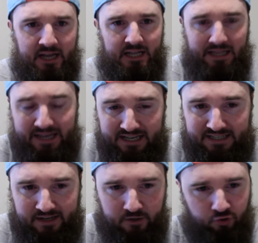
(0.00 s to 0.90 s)
Link is
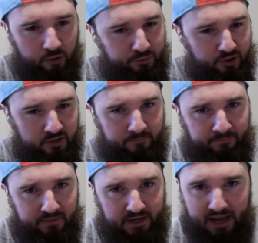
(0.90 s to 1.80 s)
in the description.
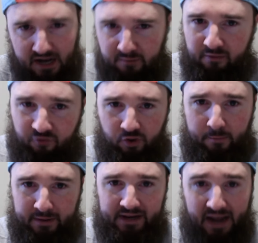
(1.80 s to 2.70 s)
Get it before the
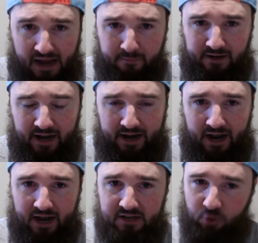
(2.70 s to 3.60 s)
big game today,
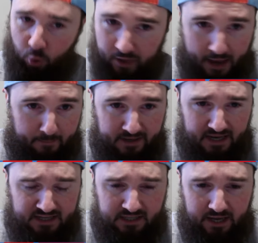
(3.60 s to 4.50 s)
guys, or the
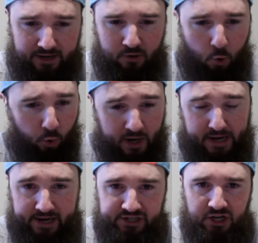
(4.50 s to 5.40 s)
NBA slate or
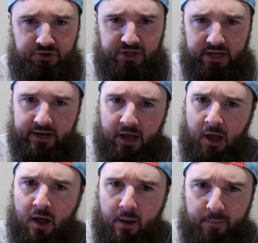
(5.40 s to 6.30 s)
NHL slate.
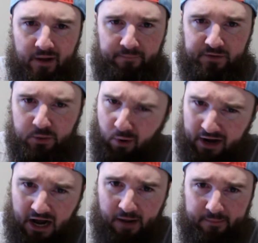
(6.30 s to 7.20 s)
But you want
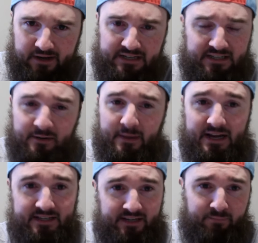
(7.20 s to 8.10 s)
to hop in. It's an
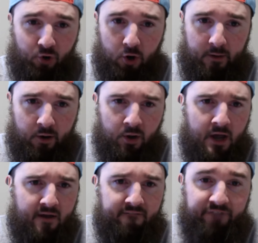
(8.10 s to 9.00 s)
amazing promo.
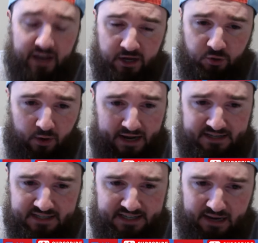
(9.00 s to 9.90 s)
FanDuel
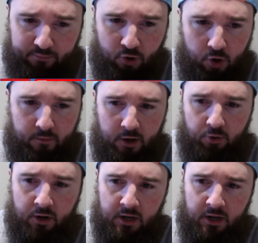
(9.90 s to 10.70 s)
has the same promo.